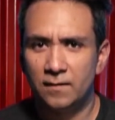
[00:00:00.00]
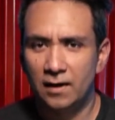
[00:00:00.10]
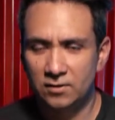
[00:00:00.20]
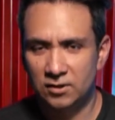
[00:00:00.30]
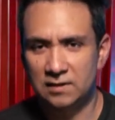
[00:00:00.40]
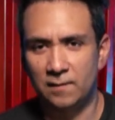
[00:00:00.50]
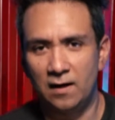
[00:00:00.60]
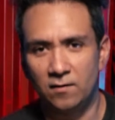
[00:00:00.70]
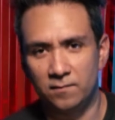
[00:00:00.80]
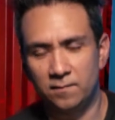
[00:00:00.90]
And she
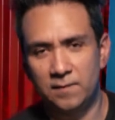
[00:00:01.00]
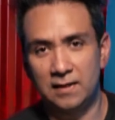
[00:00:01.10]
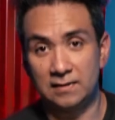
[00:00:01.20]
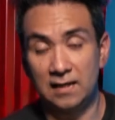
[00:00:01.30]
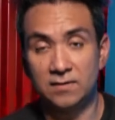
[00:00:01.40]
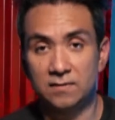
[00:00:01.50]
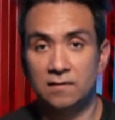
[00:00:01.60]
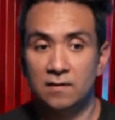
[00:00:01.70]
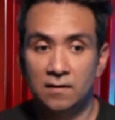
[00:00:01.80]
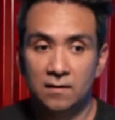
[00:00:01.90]
smiled, because that's
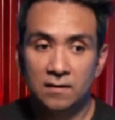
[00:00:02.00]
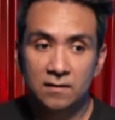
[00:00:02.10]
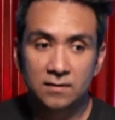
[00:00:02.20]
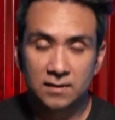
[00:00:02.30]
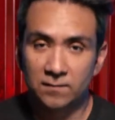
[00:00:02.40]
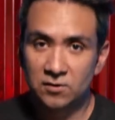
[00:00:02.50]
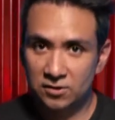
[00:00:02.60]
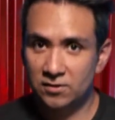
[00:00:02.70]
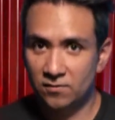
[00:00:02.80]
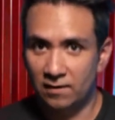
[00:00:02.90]
something
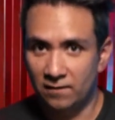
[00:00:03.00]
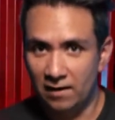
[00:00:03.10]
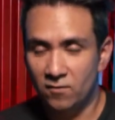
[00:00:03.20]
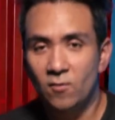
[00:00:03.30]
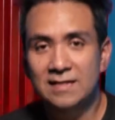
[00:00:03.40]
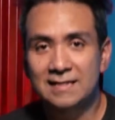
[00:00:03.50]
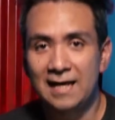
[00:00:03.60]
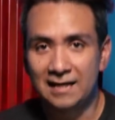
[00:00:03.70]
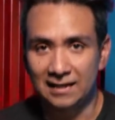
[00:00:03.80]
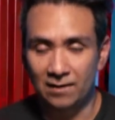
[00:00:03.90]
she knew I've always
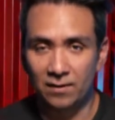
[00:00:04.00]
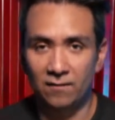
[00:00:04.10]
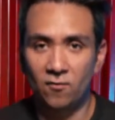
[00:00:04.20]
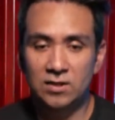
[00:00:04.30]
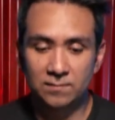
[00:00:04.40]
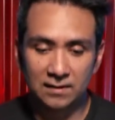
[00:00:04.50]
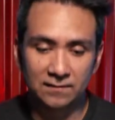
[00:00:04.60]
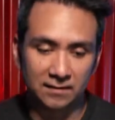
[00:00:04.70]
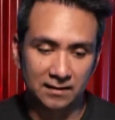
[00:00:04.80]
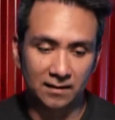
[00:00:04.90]
taken. I've always
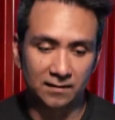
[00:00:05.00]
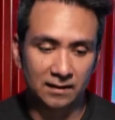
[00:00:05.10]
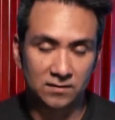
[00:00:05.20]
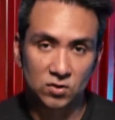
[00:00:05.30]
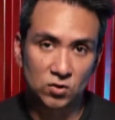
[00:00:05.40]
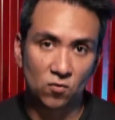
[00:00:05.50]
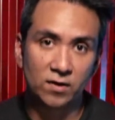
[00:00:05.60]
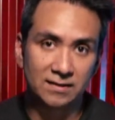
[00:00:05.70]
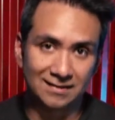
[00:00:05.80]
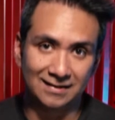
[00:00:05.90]
believed that the
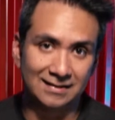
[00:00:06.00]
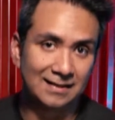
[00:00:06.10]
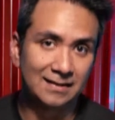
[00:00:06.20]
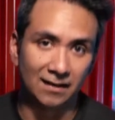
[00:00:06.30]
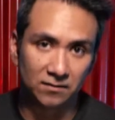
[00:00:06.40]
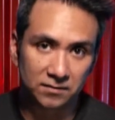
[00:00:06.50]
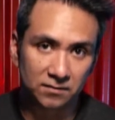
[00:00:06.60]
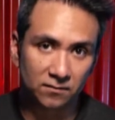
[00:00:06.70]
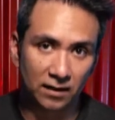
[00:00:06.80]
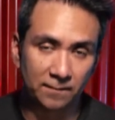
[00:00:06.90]
story is in the details,
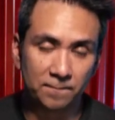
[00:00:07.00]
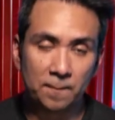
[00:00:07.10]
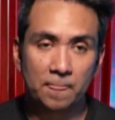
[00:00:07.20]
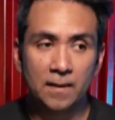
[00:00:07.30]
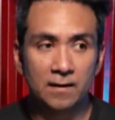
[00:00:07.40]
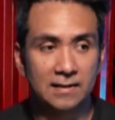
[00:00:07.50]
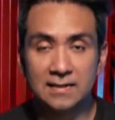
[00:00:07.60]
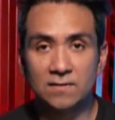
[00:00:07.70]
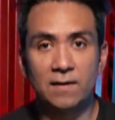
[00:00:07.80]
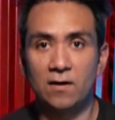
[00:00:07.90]
right? It
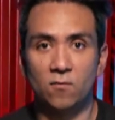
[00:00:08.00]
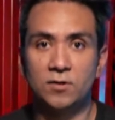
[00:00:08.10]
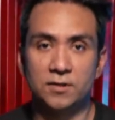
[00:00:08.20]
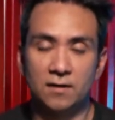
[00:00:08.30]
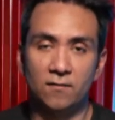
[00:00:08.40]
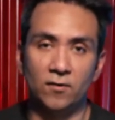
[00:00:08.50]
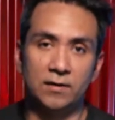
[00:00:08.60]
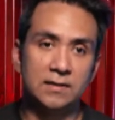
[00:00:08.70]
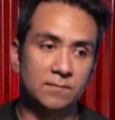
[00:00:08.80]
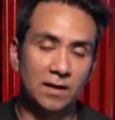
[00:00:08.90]
doesn't matter what you're covering.
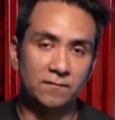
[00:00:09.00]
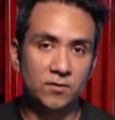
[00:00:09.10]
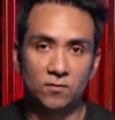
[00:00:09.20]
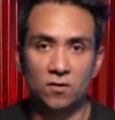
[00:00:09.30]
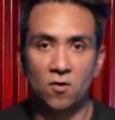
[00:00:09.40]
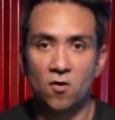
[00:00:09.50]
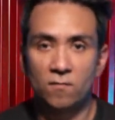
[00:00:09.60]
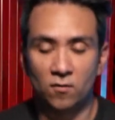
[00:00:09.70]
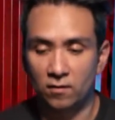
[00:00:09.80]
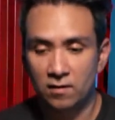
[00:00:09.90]
It doesn't matter if you're doing a
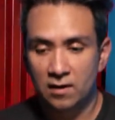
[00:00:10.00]
home or